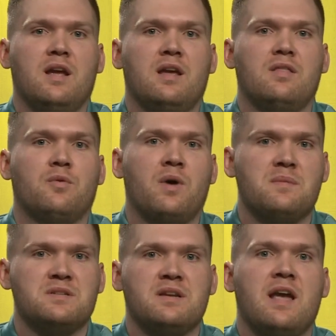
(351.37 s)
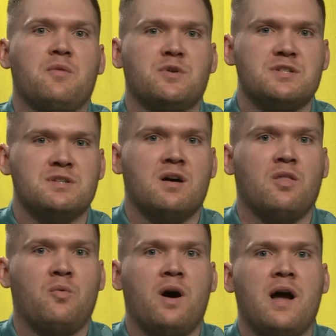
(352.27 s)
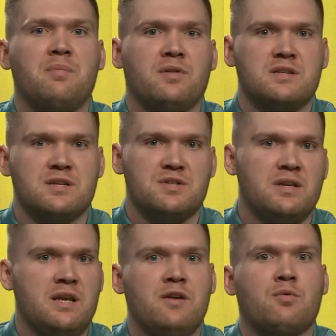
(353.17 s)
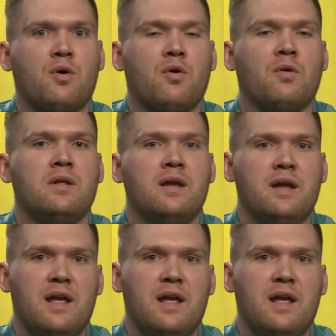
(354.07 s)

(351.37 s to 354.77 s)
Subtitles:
and the YMCA in Wichita, the Y plays such a key role